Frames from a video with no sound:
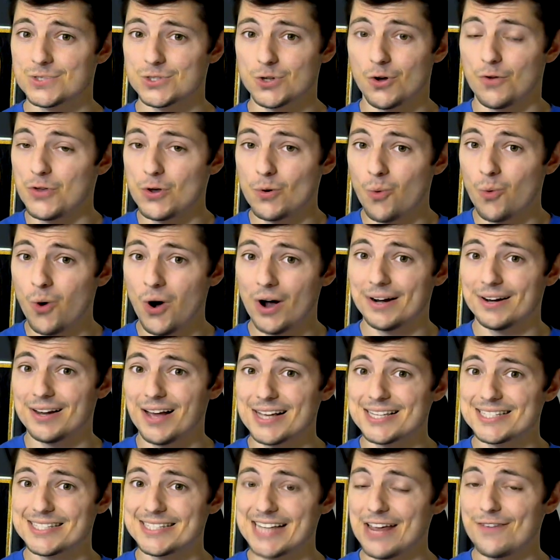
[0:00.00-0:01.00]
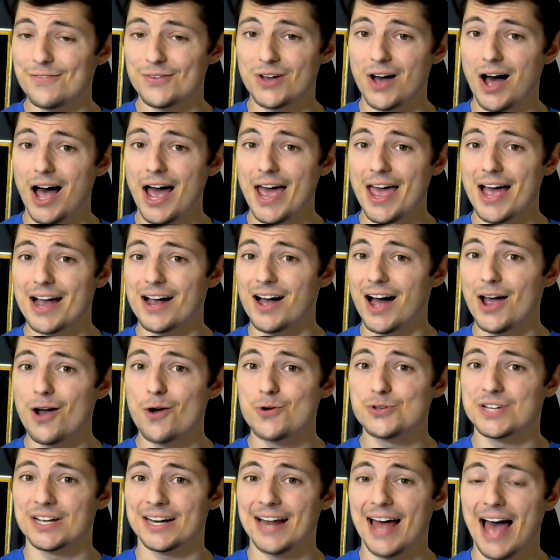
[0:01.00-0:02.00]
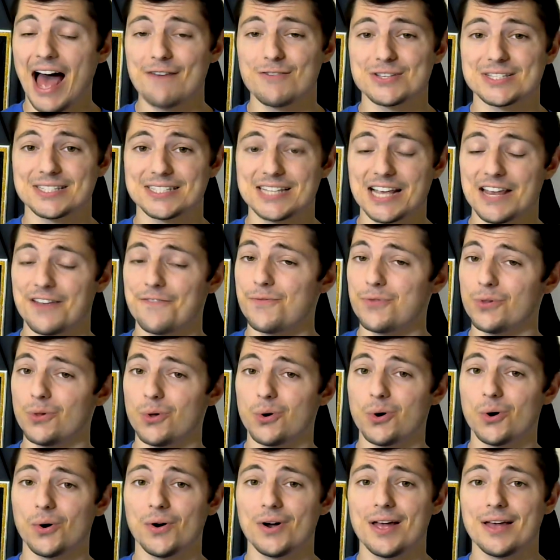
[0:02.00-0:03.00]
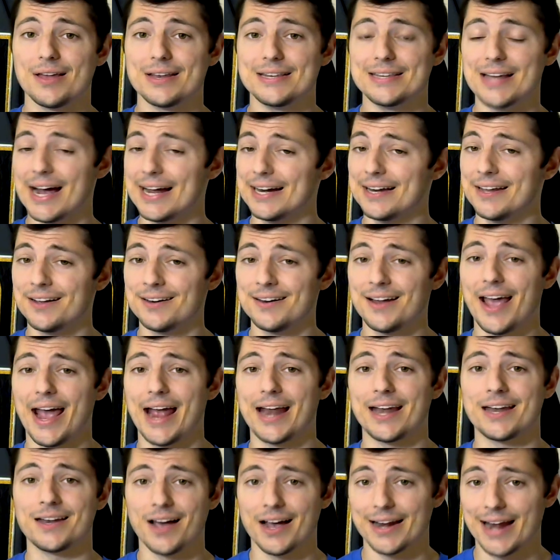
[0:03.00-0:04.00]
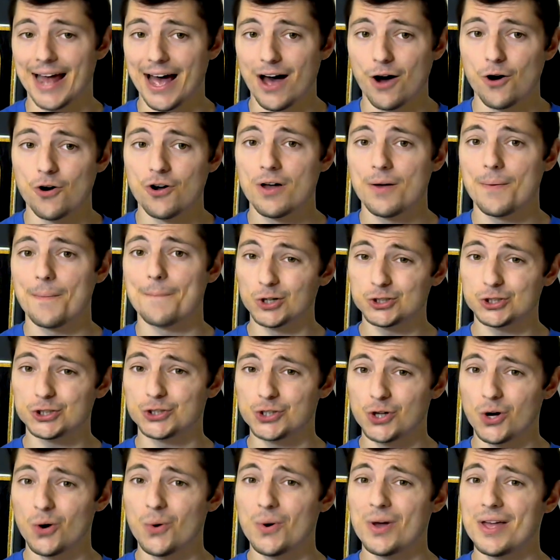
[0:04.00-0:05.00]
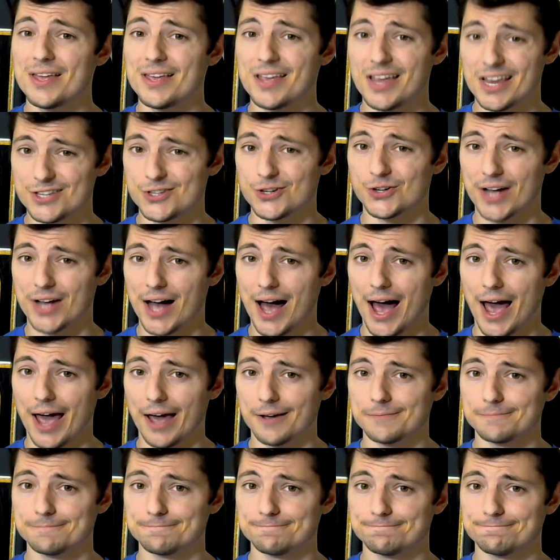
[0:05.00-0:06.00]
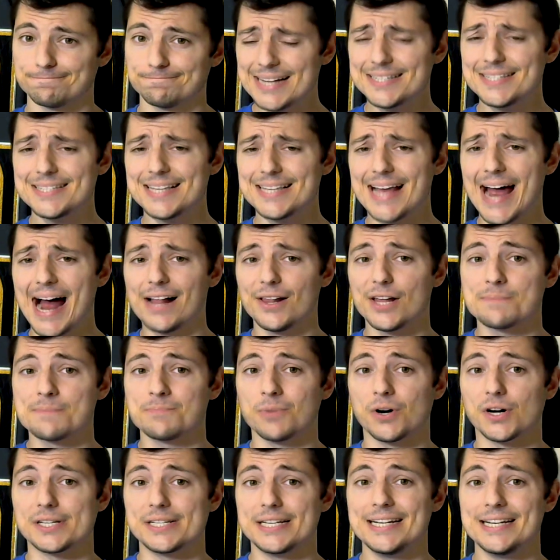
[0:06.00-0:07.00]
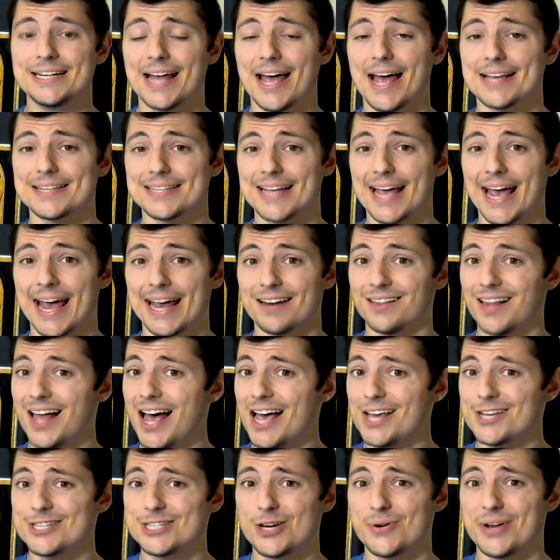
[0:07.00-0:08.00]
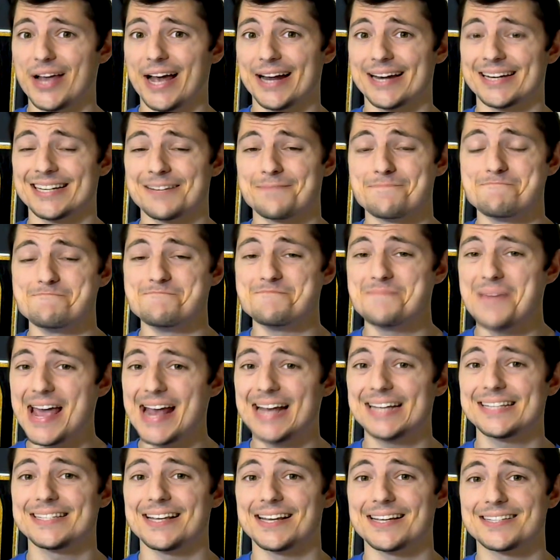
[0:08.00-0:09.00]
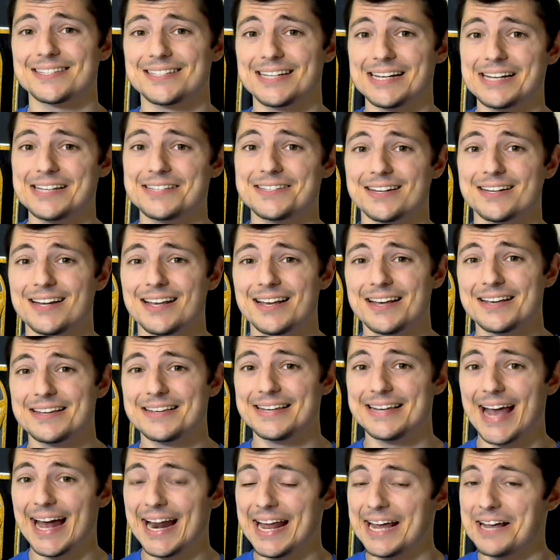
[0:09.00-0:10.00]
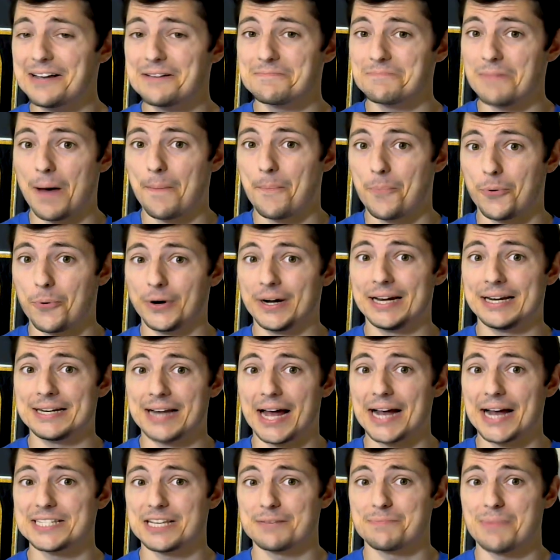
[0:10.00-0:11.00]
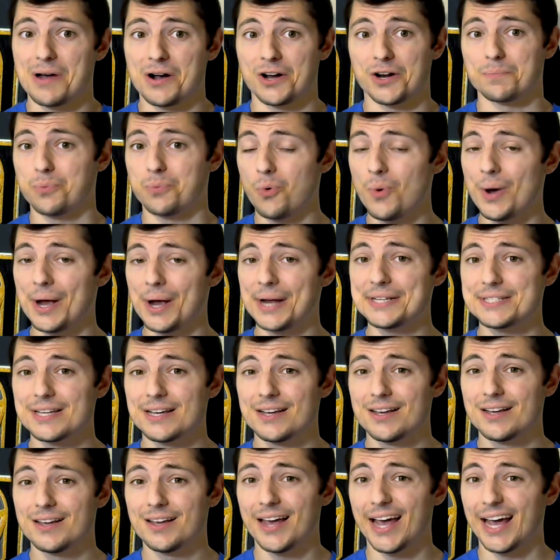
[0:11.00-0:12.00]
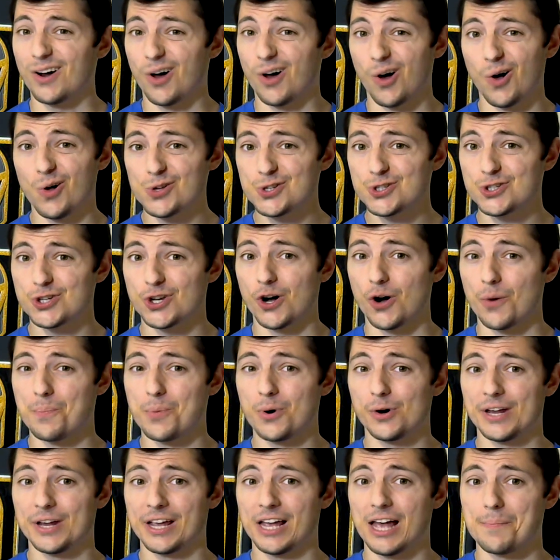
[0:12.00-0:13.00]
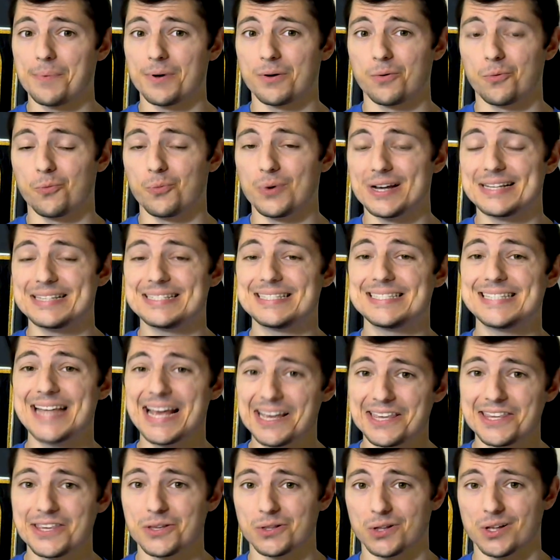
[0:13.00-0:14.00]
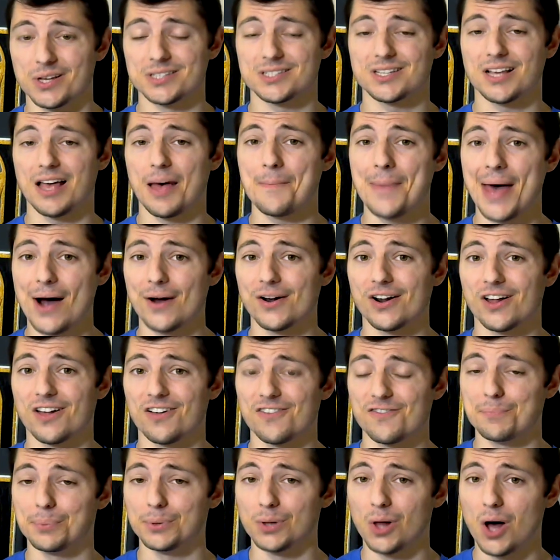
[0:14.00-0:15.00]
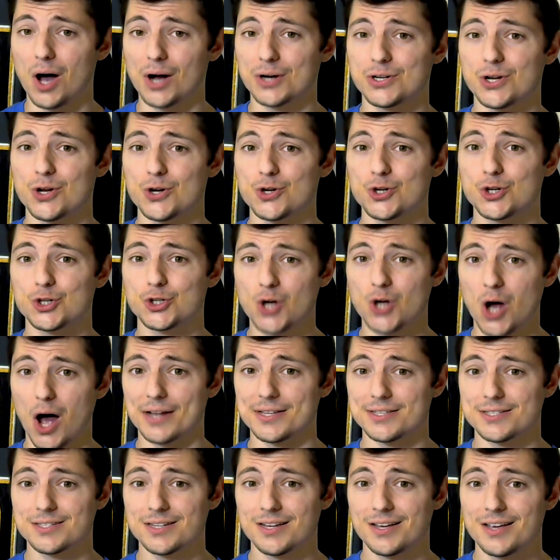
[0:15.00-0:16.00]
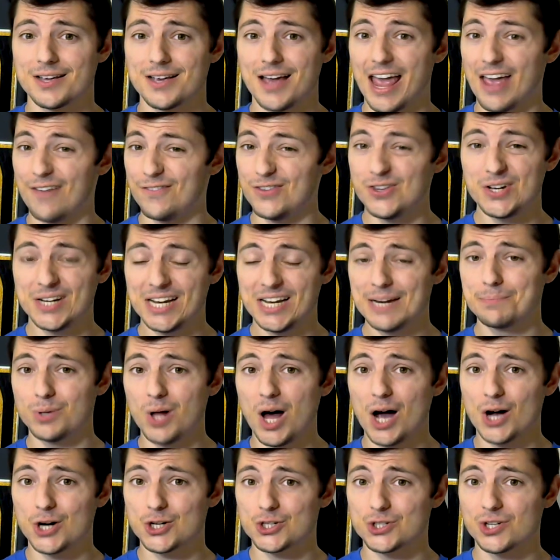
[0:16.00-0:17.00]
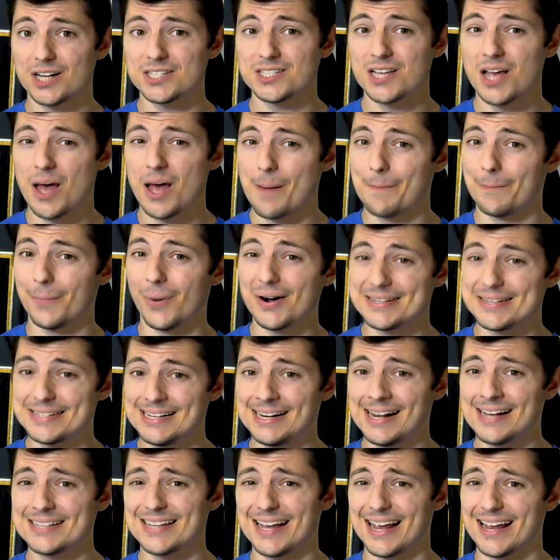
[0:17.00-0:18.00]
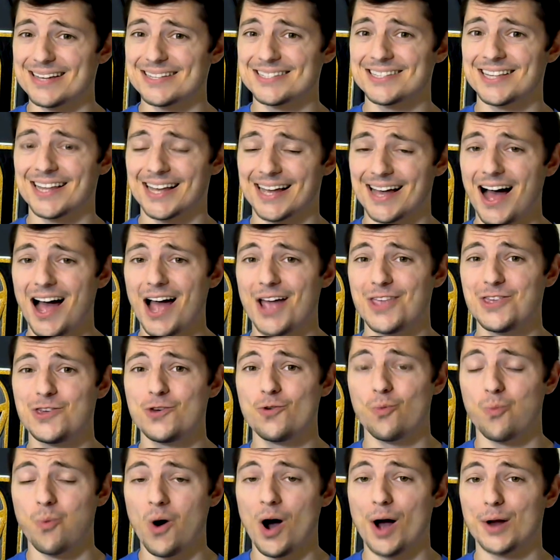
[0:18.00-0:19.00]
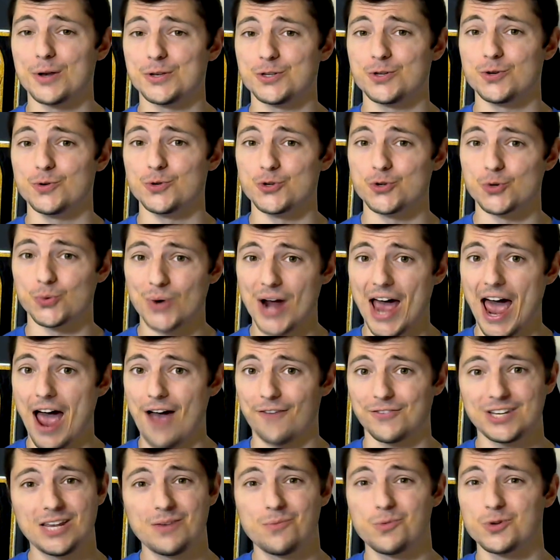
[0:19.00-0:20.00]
So if you want a safe guy, a guy who's going to have a safe floor night in and night out, Marchessault is your guy. Next is Alec Martinez, and last year he had an amazing season, getting a pretty nice amount of points, and also putting up a ridiculous amount of blocked shots. If you need blocked shots, Martinez is the guy you want to draft.